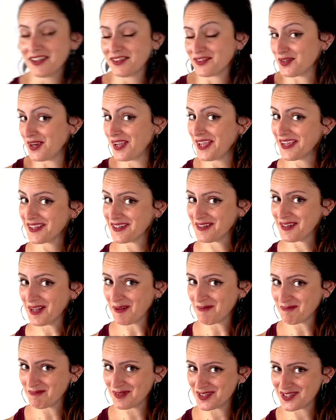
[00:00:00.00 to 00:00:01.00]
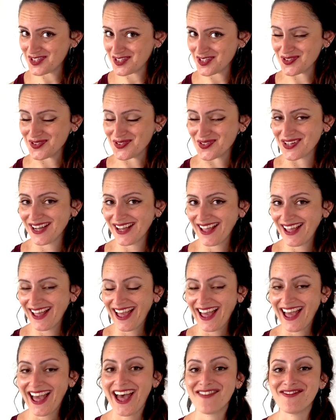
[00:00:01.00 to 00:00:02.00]
Trick number 2.
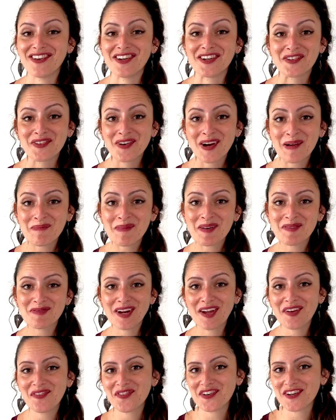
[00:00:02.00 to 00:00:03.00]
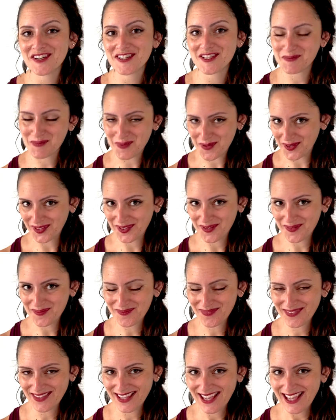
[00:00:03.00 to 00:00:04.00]
Have a grammar reference book.
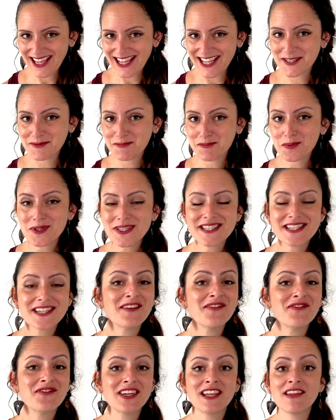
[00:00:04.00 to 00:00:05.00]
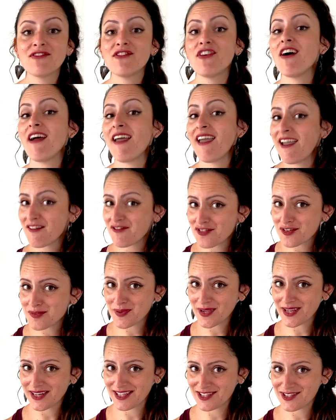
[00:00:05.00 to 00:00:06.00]
It's pretty convenient for
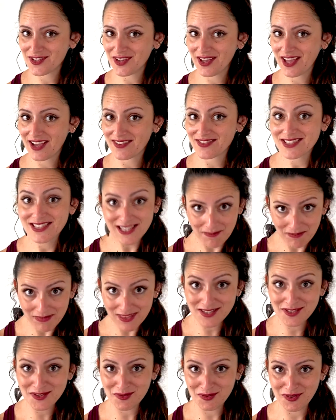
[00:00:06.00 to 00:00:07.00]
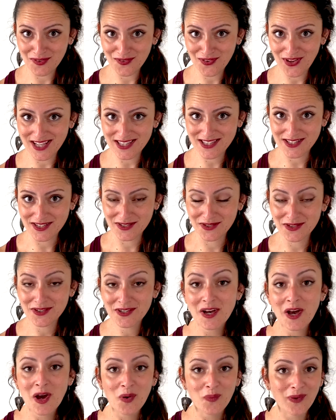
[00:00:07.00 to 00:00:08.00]
everybody to have something to refer to
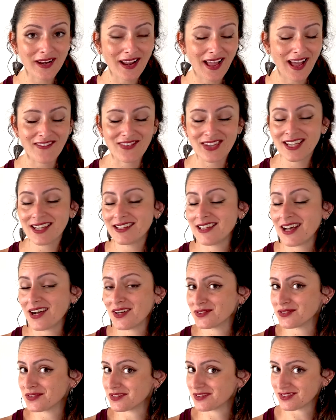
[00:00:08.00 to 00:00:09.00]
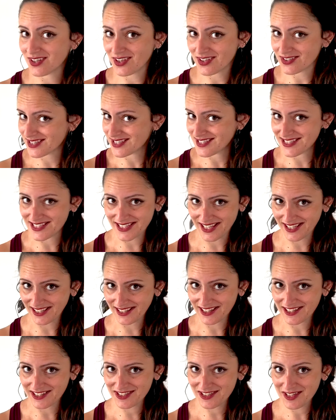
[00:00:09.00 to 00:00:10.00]
when having a doubt or curiosity in
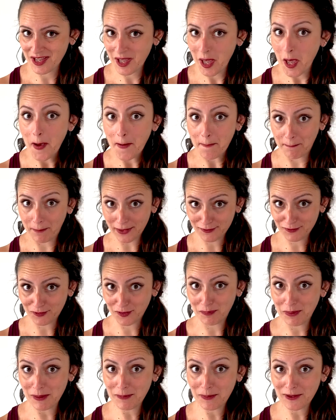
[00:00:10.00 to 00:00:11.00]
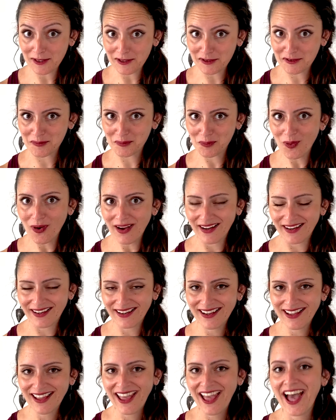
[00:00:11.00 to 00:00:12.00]
English. But for people in group 1,
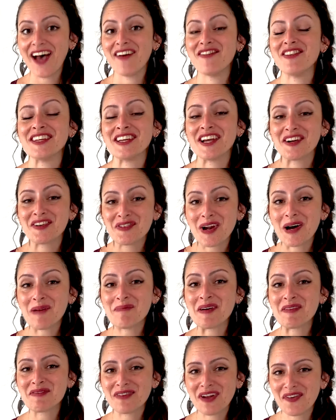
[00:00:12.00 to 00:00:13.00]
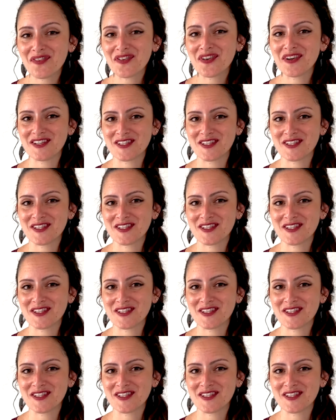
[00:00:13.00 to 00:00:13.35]
having a grammar reference